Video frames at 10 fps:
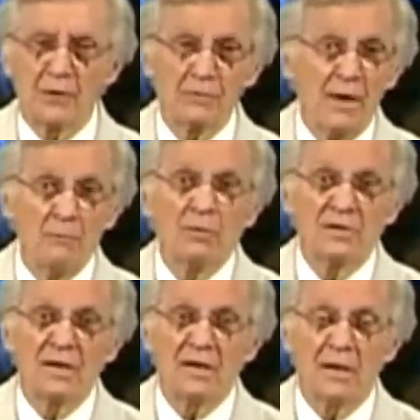And I'm going
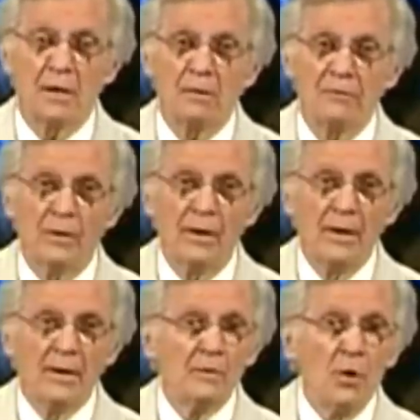to take care of you.
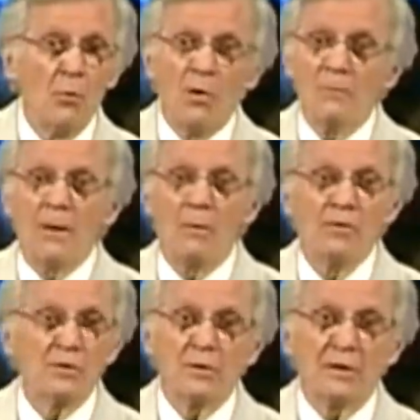Don't worry about
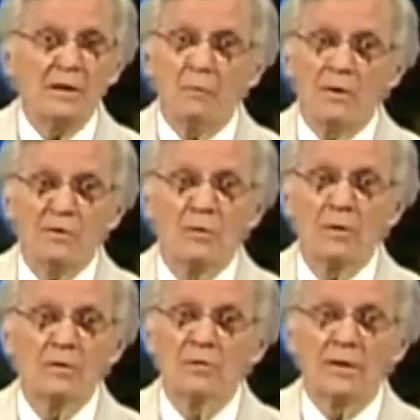what you're going to eat, what you're
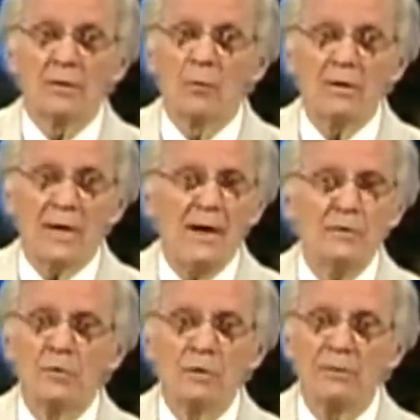going to drink, or what, how
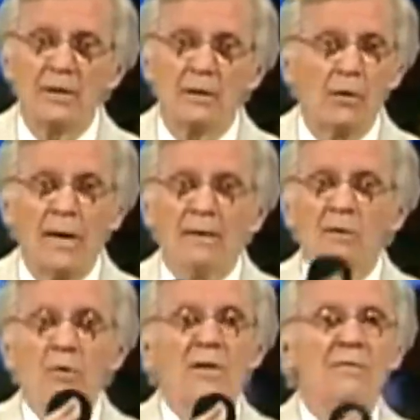you're going to be clothed.
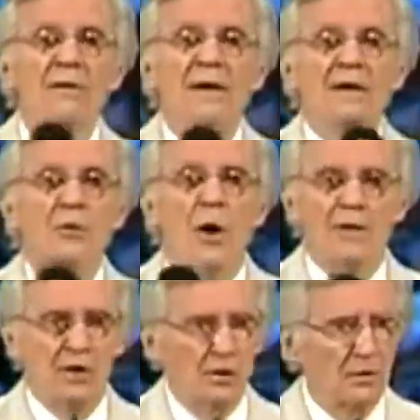Don't give it any
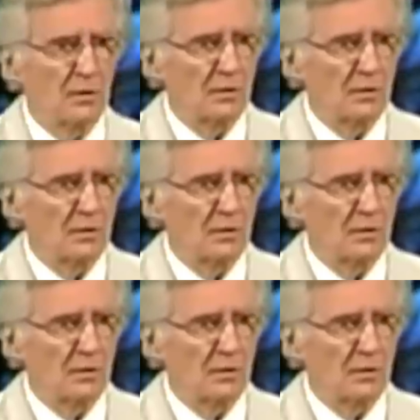thought.